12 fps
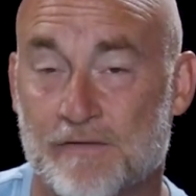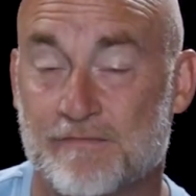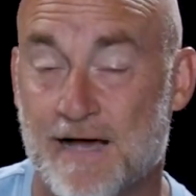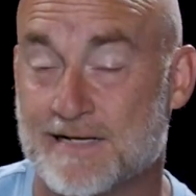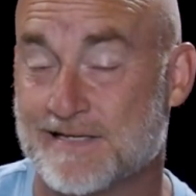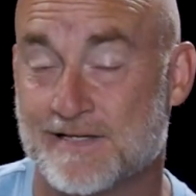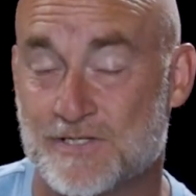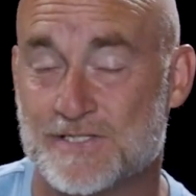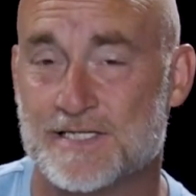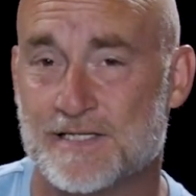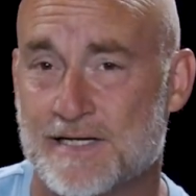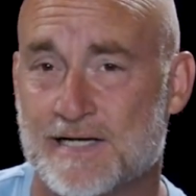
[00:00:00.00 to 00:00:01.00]
In fact,
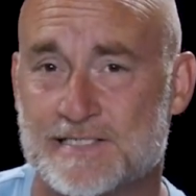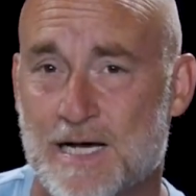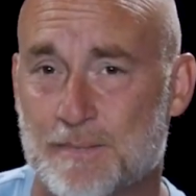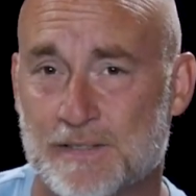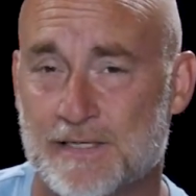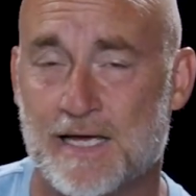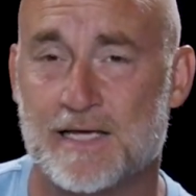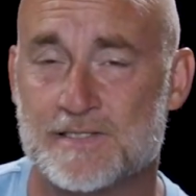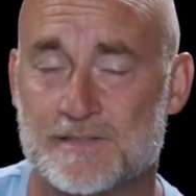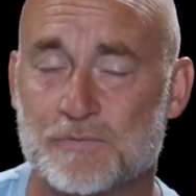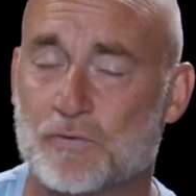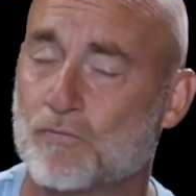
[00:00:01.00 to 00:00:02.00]
just in the next couple of
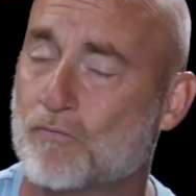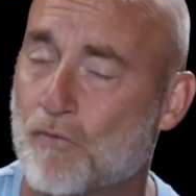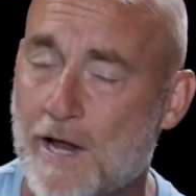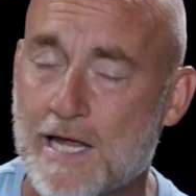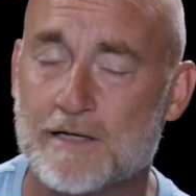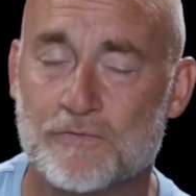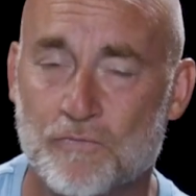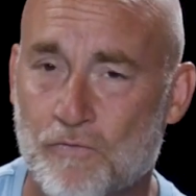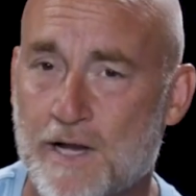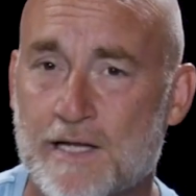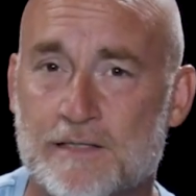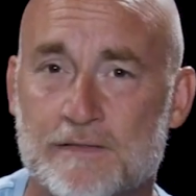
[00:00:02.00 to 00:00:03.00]
days, some great,
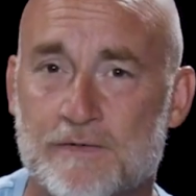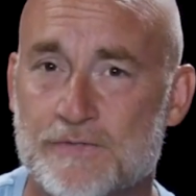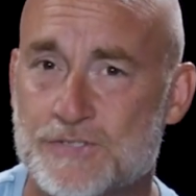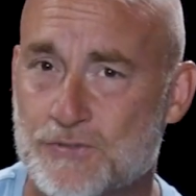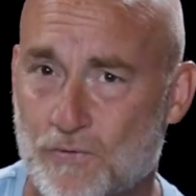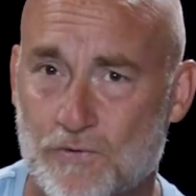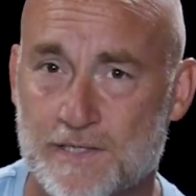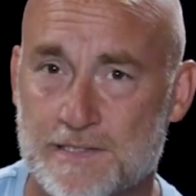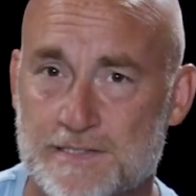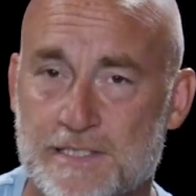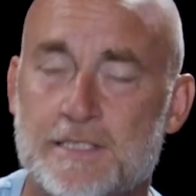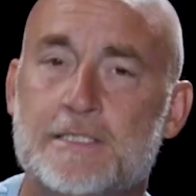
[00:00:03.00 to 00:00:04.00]
great
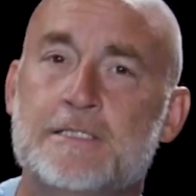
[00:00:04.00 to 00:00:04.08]
stories.